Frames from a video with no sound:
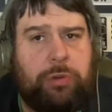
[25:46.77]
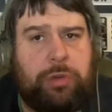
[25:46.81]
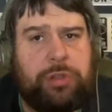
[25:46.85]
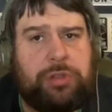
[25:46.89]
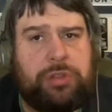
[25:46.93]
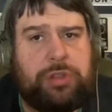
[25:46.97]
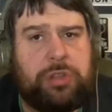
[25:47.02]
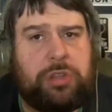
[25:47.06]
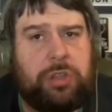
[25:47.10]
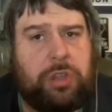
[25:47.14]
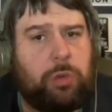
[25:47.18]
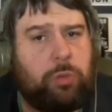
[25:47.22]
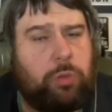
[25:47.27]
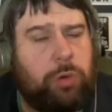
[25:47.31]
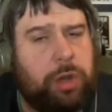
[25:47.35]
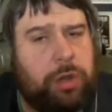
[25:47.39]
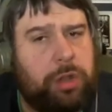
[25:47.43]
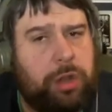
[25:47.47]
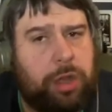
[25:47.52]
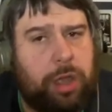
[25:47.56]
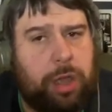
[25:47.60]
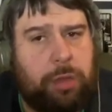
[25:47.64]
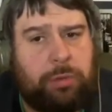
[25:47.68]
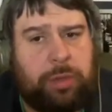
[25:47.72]
to the one and
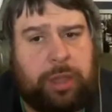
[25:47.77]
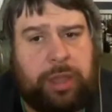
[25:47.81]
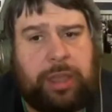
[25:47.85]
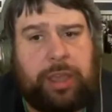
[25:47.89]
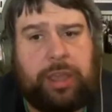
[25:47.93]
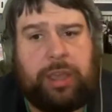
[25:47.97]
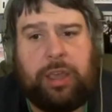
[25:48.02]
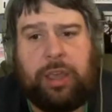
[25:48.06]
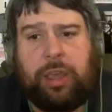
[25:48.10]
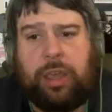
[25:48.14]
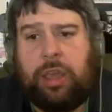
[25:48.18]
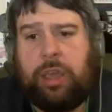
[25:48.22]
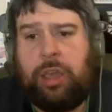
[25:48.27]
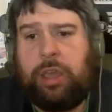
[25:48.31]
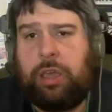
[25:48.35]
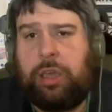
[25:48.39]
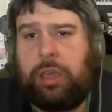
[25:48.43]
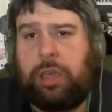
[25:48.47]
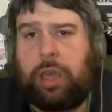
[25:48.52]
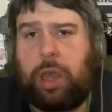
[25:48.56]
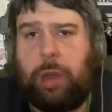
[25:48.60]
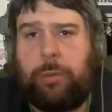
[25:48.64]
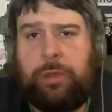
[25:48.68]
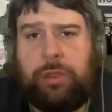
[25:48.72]
only
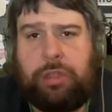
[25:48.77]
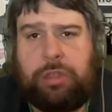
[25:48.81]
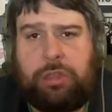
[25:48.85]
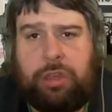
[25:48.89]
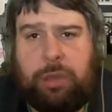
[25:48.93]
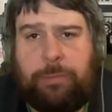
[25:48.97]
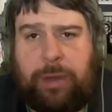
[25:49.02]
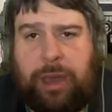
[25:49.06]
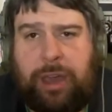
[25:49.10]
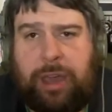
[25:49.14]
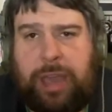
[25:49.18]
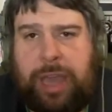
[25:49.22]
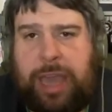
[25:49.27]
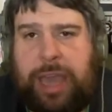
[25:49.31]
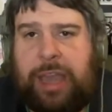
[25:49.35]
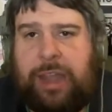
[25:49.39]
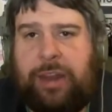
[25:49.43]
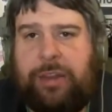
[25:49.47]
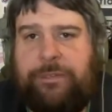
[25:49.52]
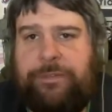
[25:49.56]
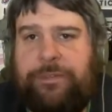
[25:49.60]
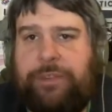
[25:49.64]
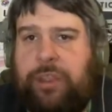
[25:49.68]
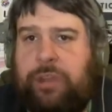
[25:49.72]
going through my head
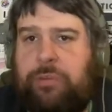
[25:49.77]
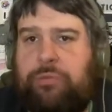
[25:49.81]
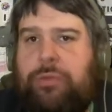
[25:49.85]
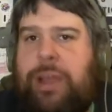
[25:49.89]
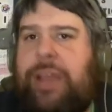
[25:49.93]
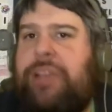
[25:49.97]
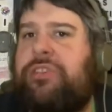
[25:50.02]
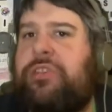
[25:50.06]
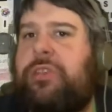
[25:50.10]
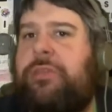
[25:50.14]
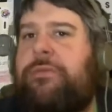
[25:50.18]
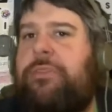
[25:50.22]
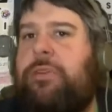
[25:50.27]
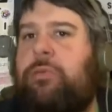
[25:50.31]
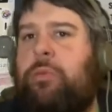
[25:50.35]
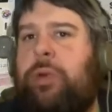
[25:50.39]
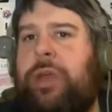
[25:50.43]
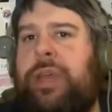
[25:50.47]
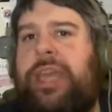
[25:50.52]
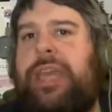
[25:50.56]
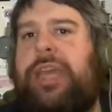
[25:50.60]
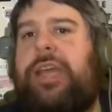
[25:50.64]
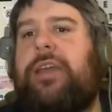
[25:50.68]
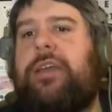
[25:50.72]
for the rest of the
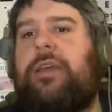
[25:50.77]
week.